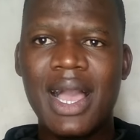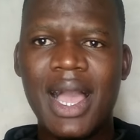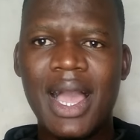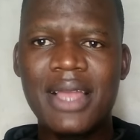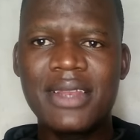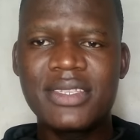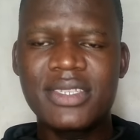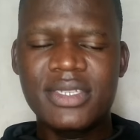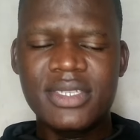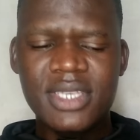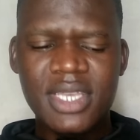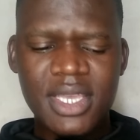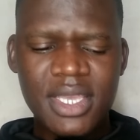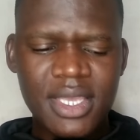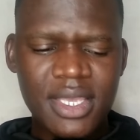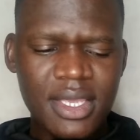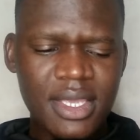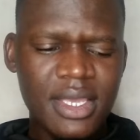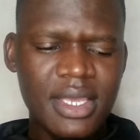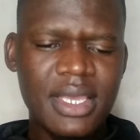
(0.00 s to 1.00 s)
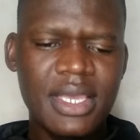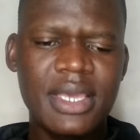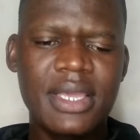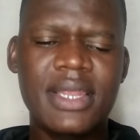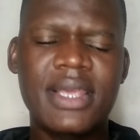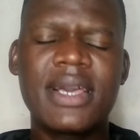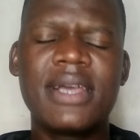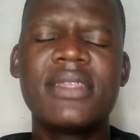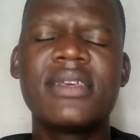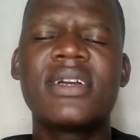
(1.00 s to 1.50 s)
and say
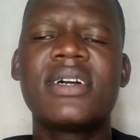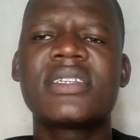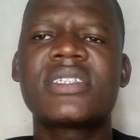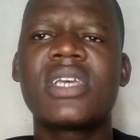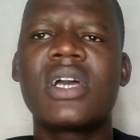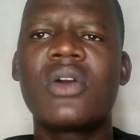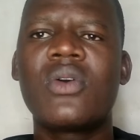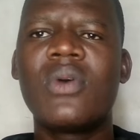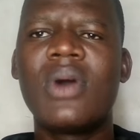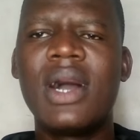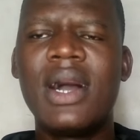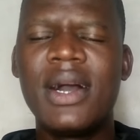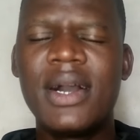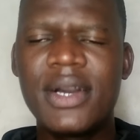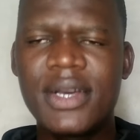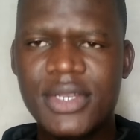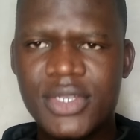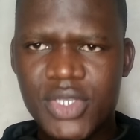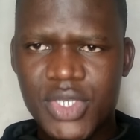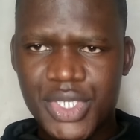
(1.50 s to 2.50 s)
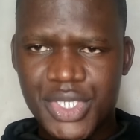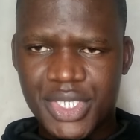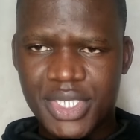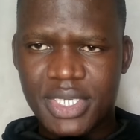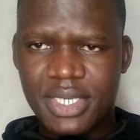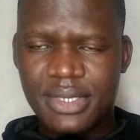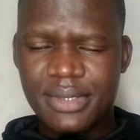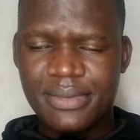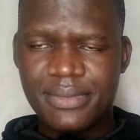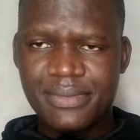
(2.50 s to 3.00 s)
Rigathi Gachagua
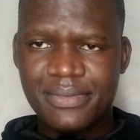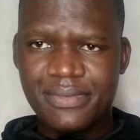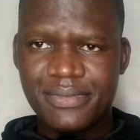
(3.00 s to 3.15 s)
torture.